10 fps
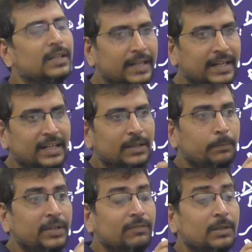A
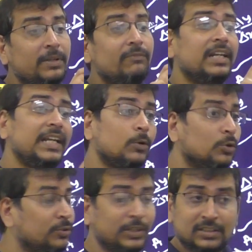and B will be very
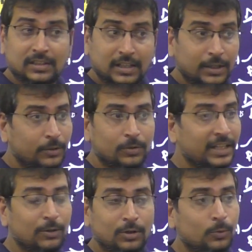close to each other.
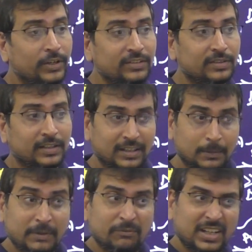They'll not coincide. They'll
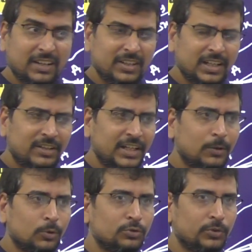be very, very, very
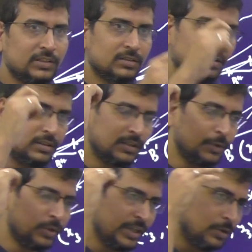close to each other that
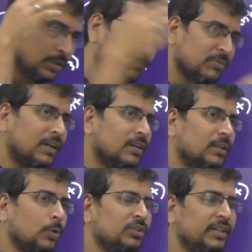you need
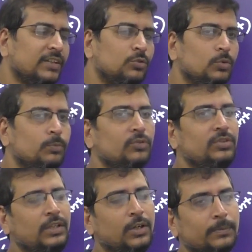1000x zoom to
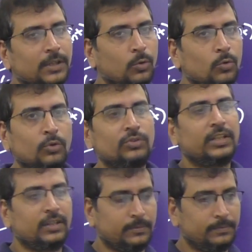see how close
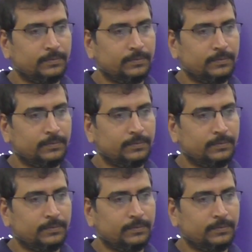they are.